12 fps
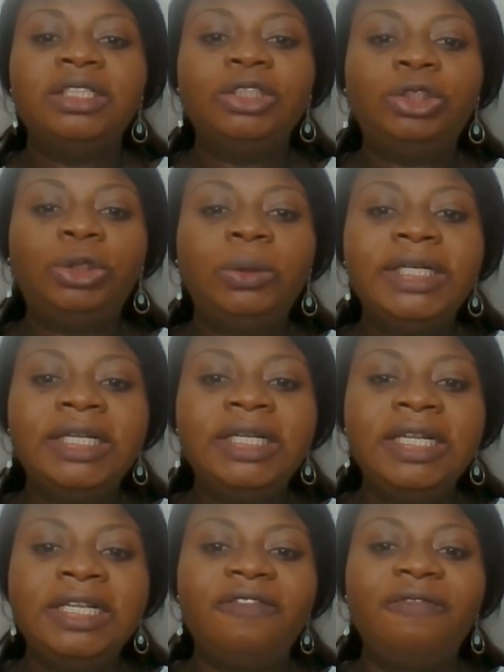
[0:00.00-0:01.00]
The
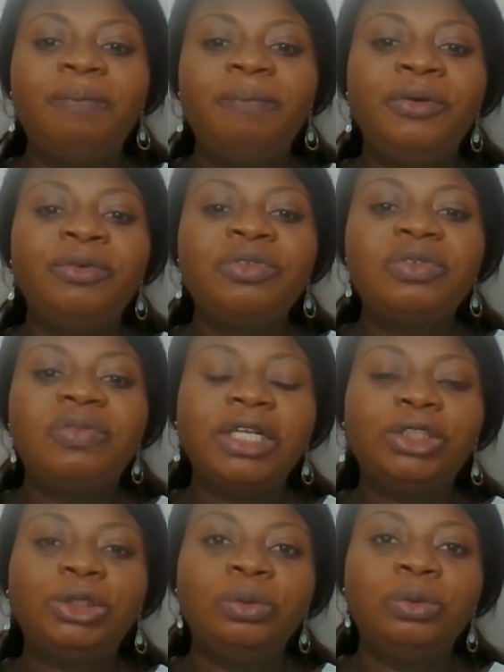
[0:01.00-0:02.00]
training is a
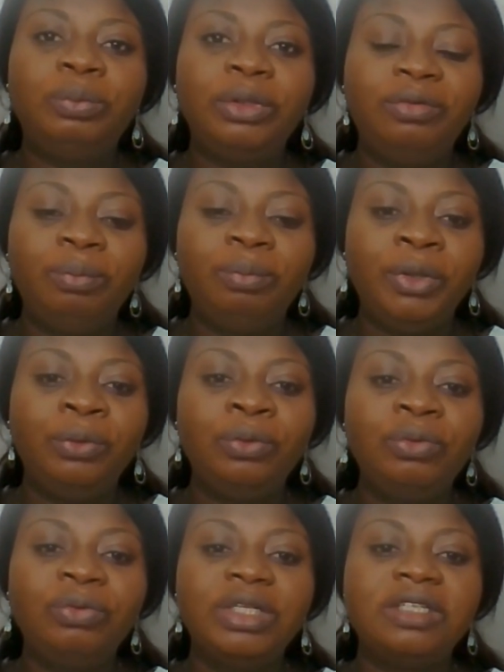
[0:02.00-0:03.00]

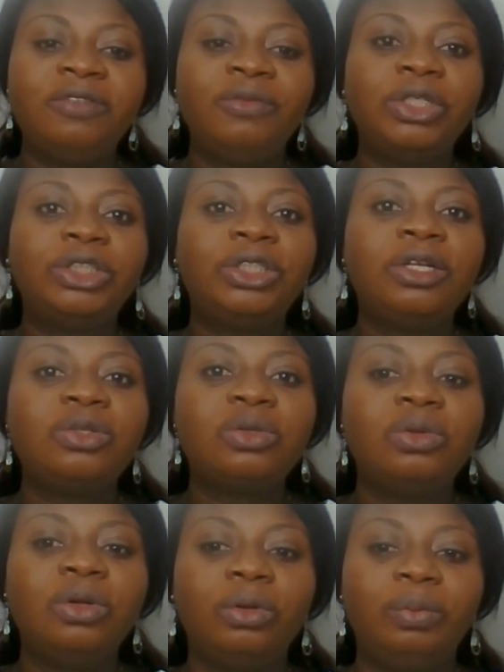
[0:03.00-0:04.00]
Berufsfachschulberuf. It's a vocational
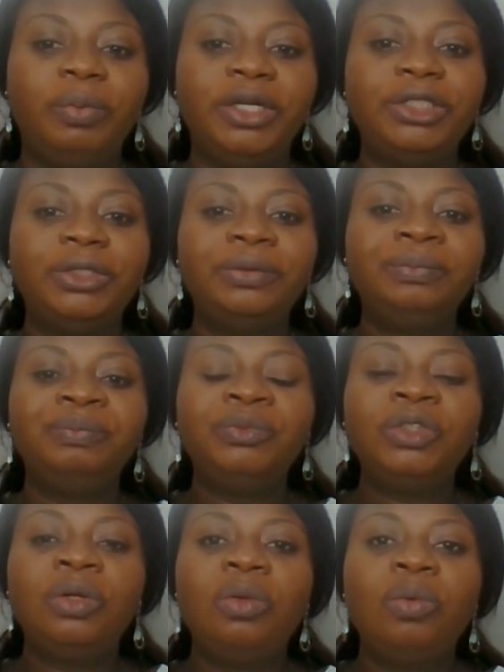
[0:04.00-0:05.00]
school occupation.
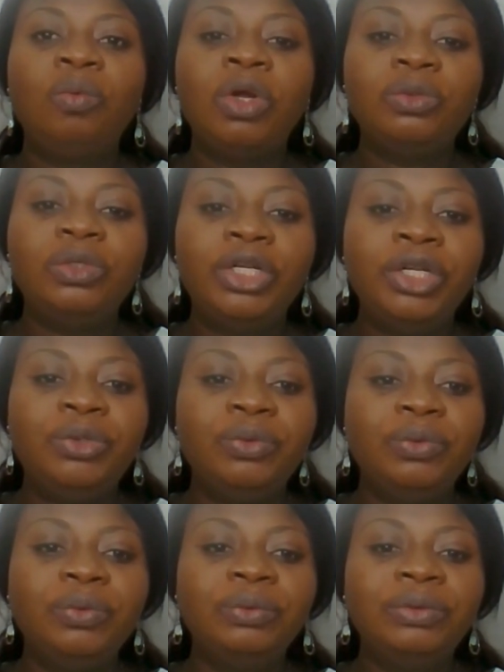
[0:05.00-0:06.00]
What
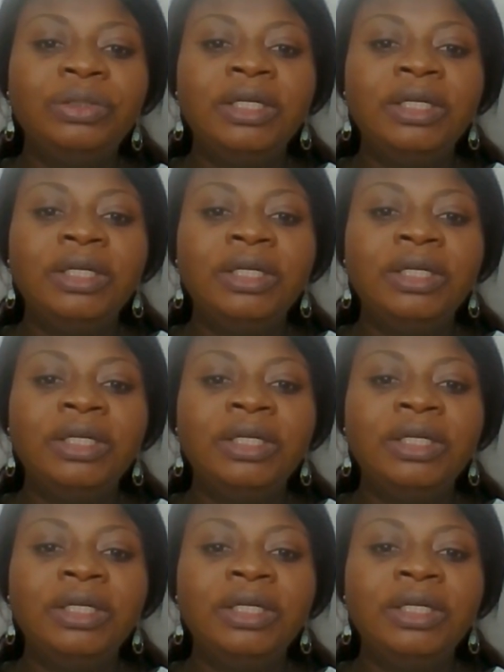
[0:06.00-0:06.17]
do?